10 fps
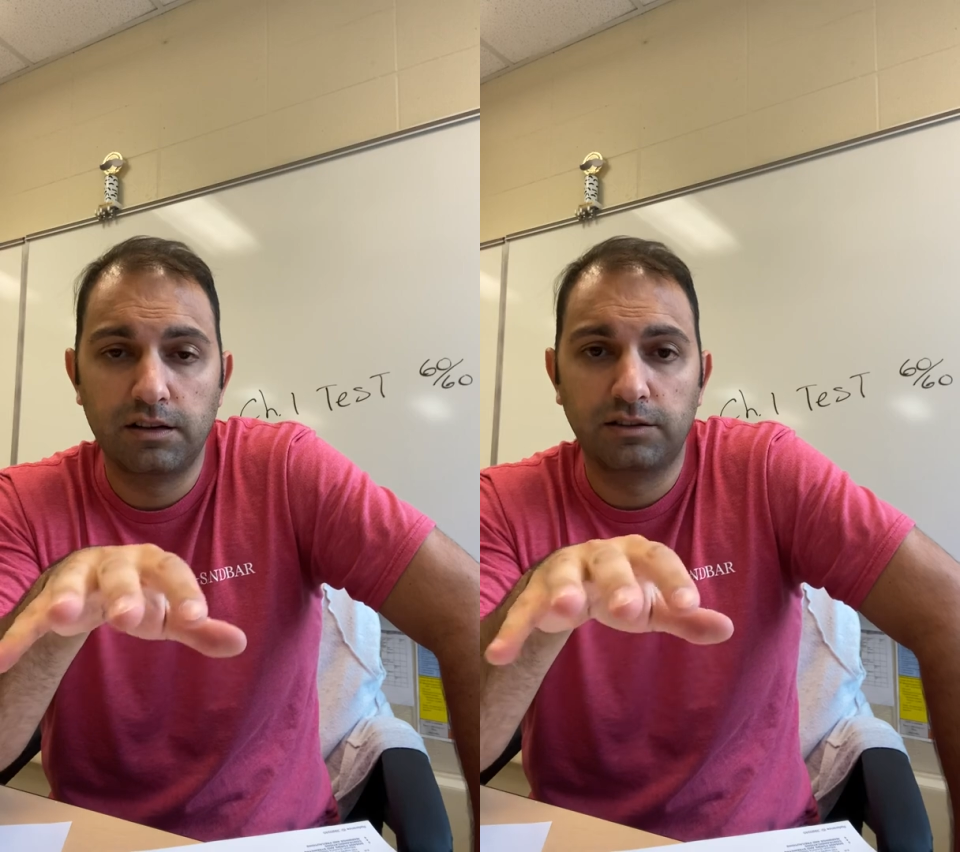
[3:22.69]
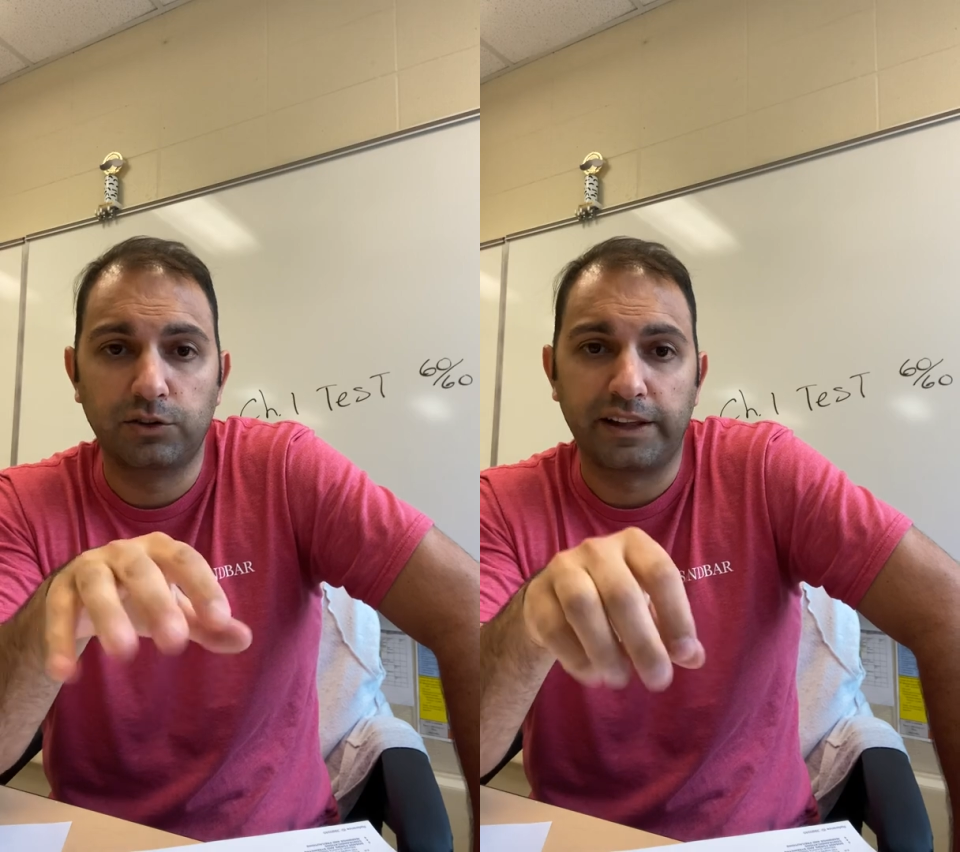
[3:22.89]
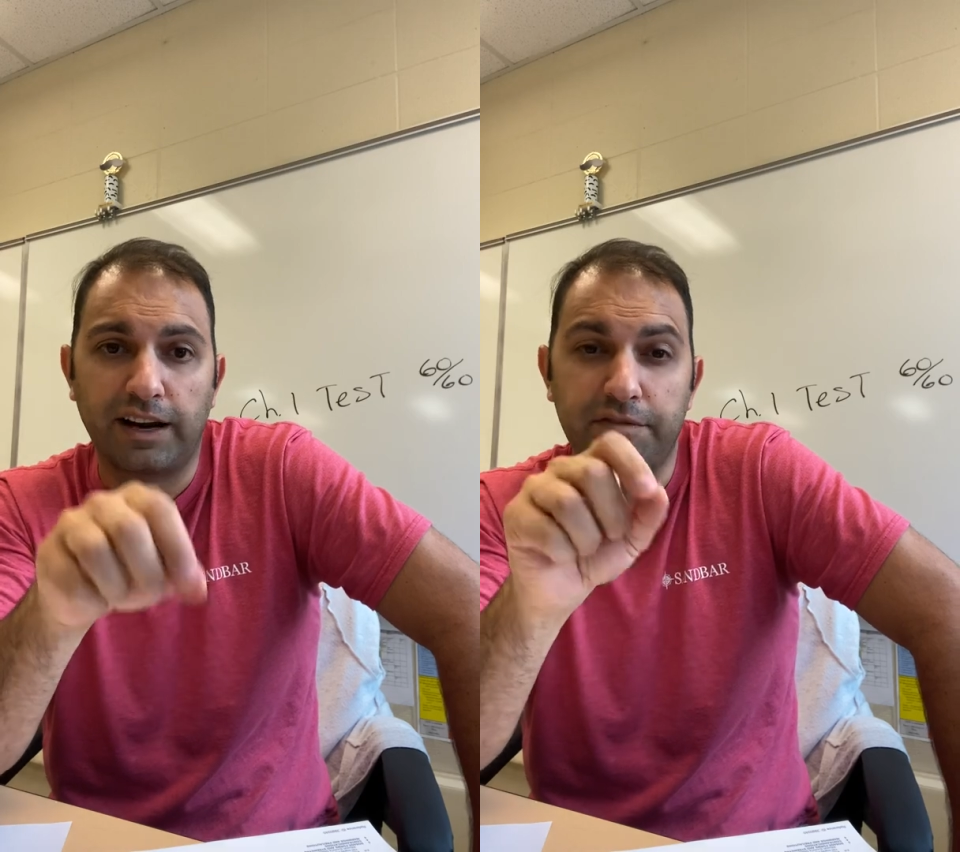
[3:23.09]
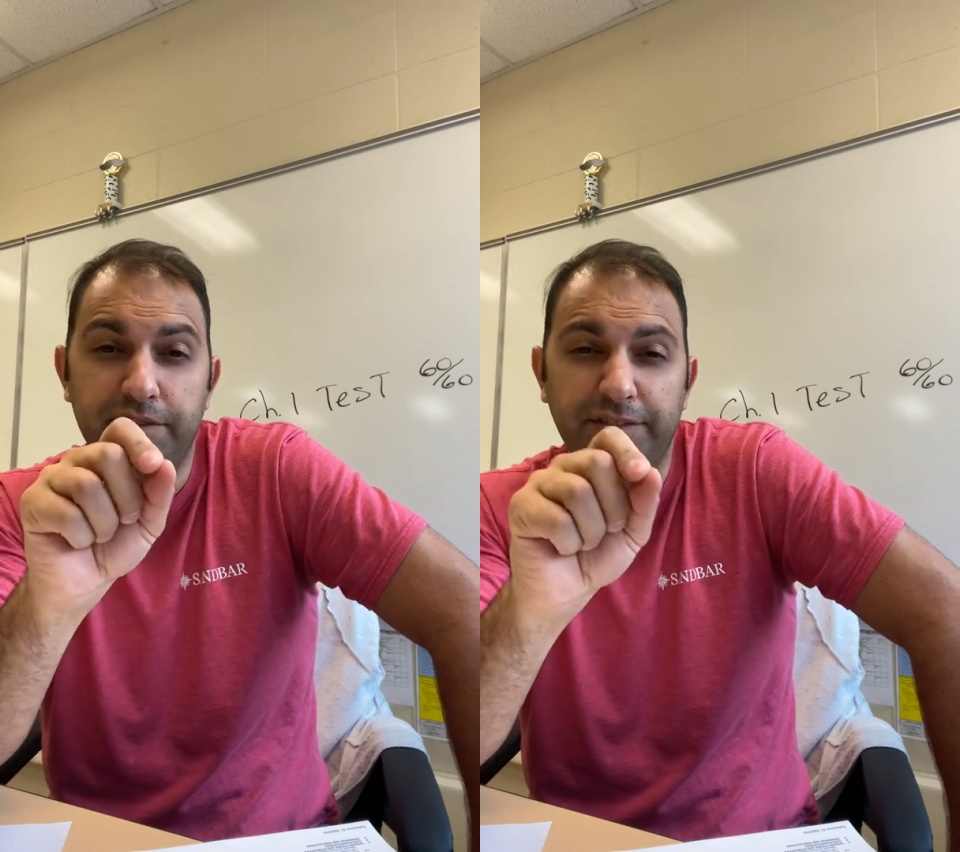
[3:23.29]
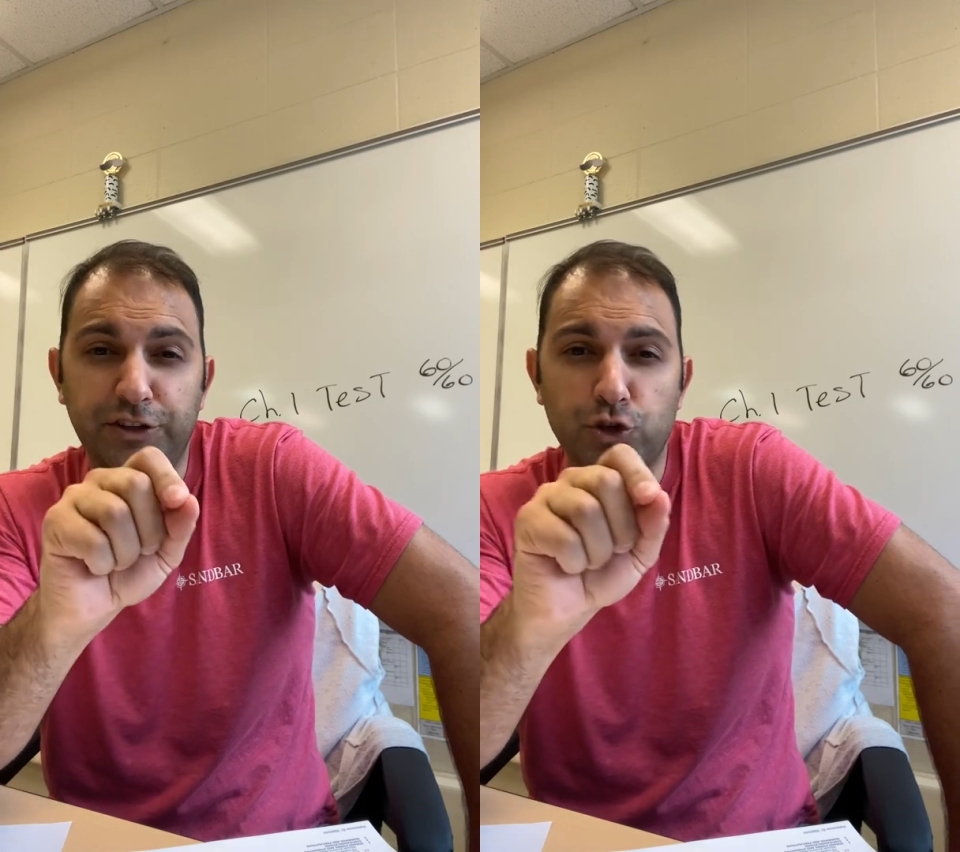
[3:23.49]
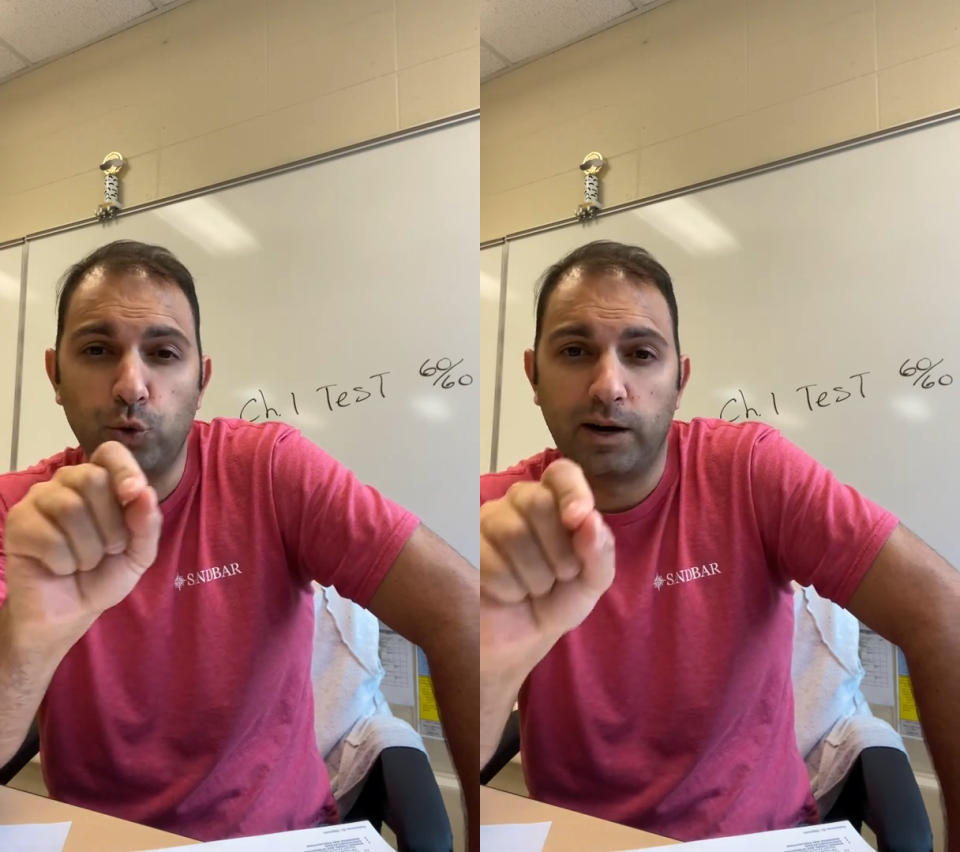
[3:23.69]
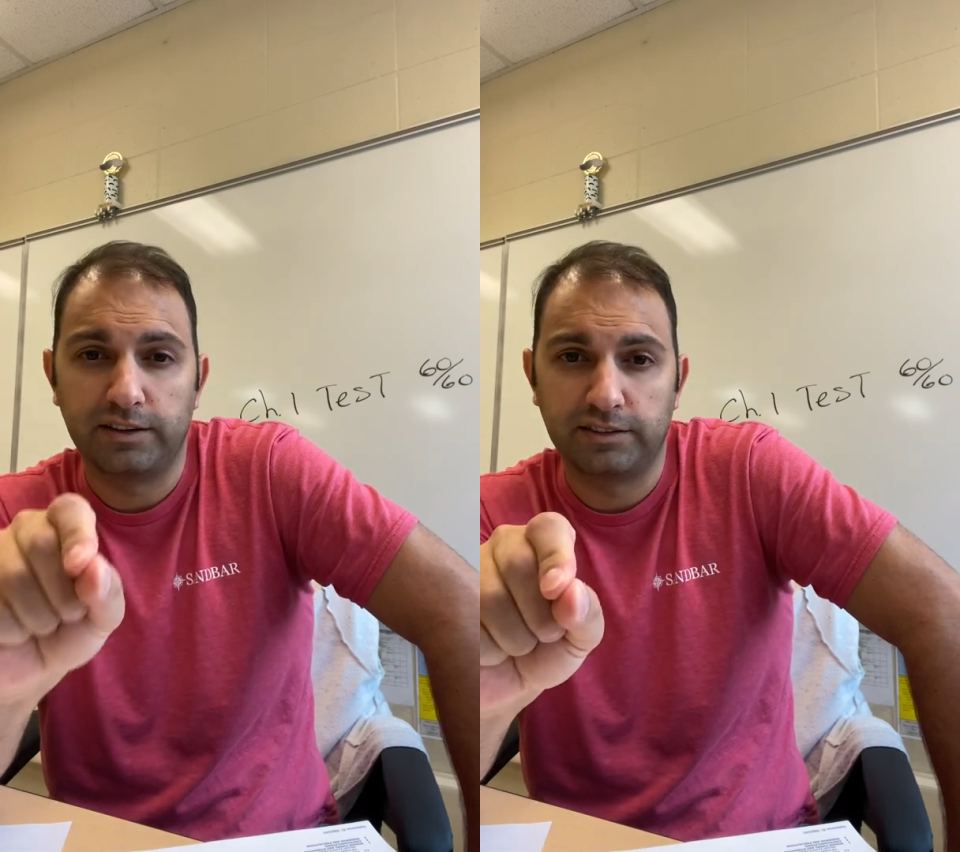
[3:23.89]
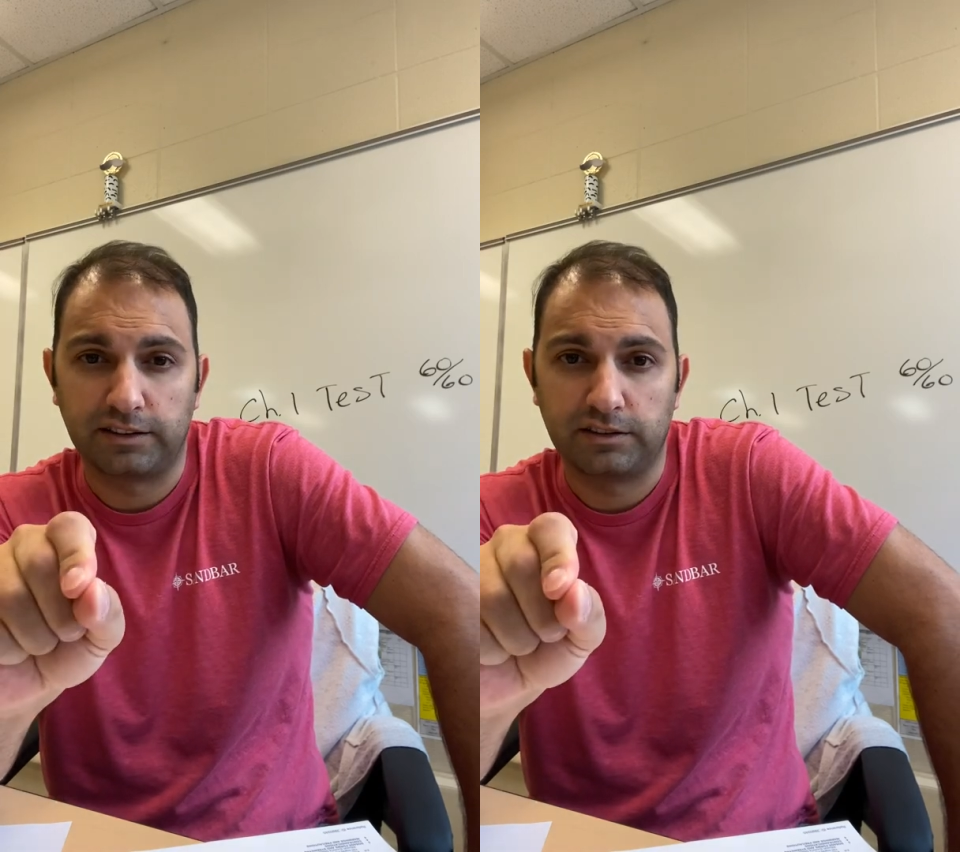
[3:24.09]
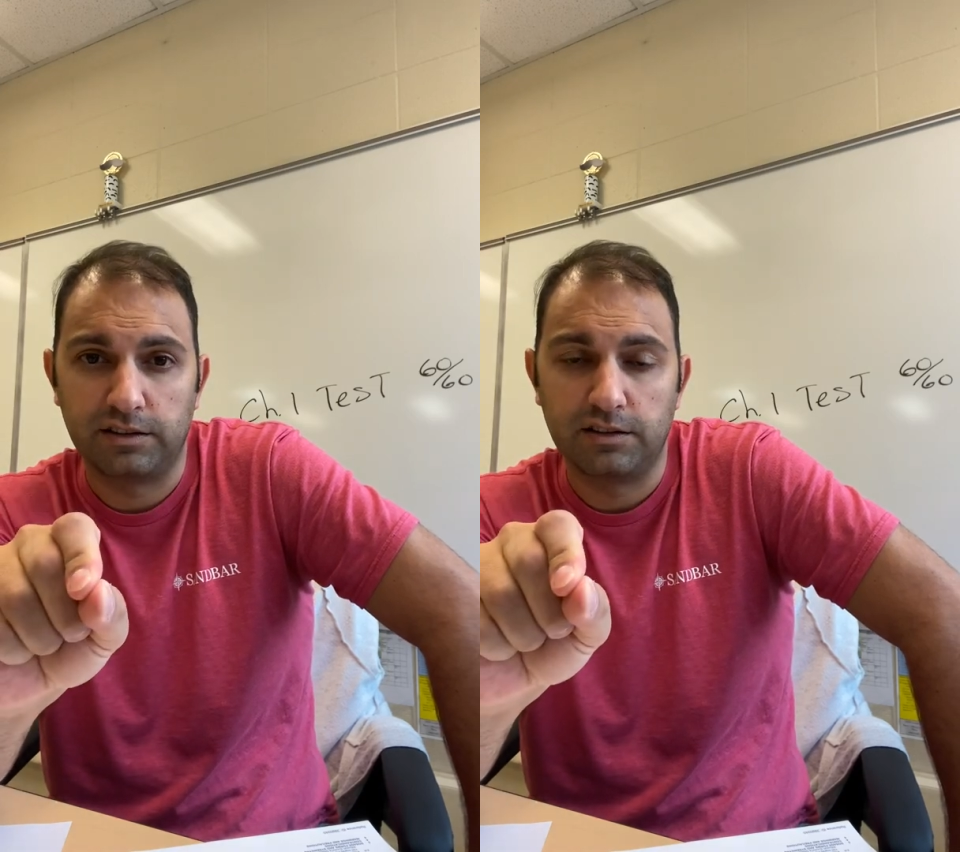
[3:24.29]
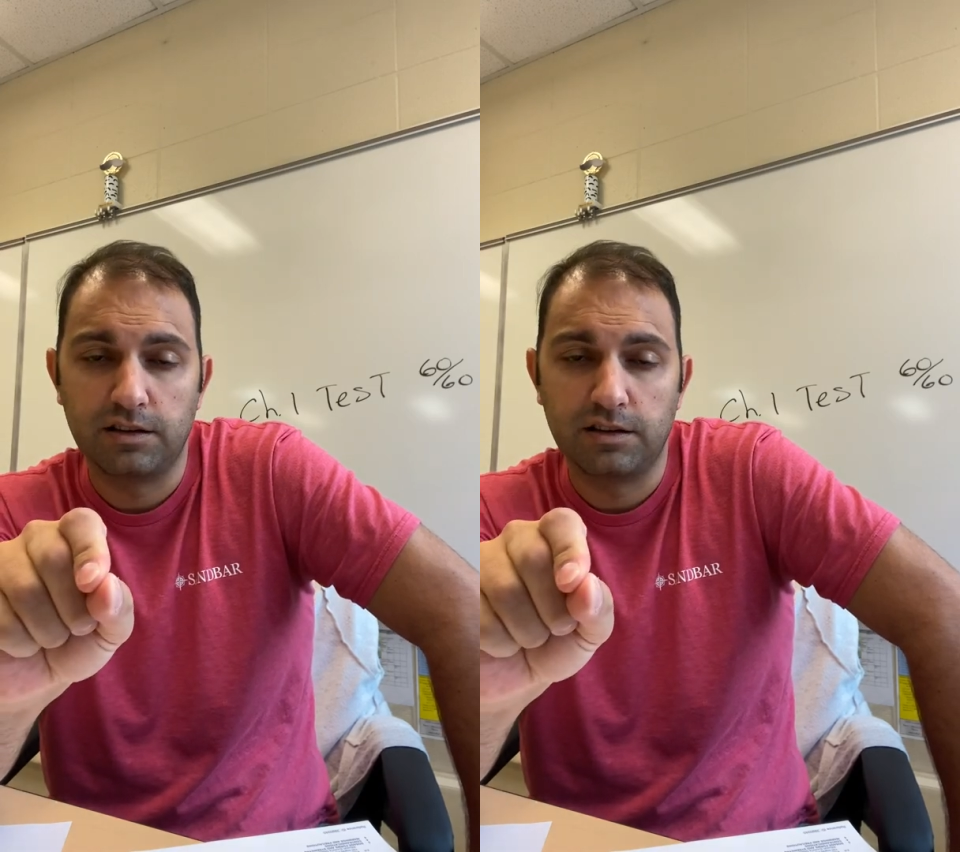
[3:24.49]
So they got a 52 out of 60.